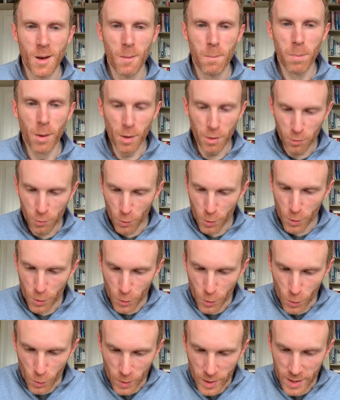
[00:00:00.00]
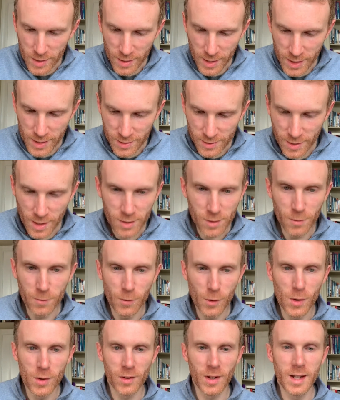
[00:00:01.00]
But through it all, he says in
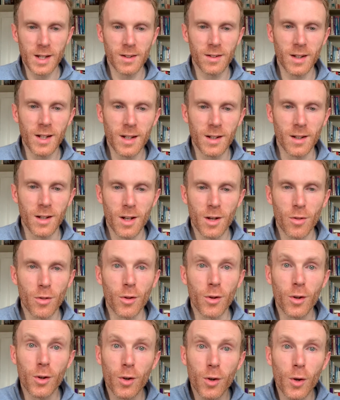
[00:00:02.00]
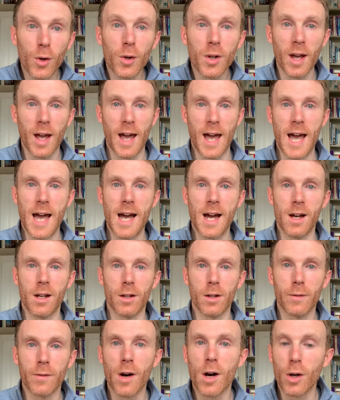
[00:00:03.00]
verse 18, the good hand
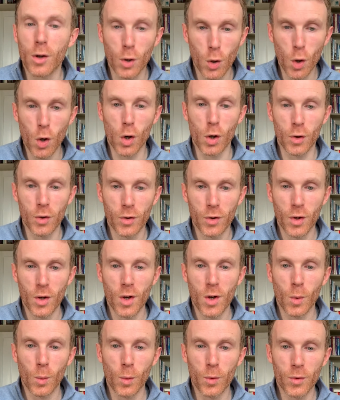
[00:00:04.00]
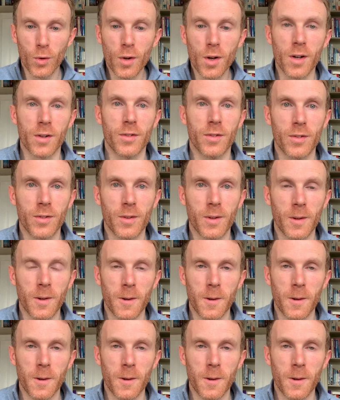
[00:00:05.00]
of our God was on us.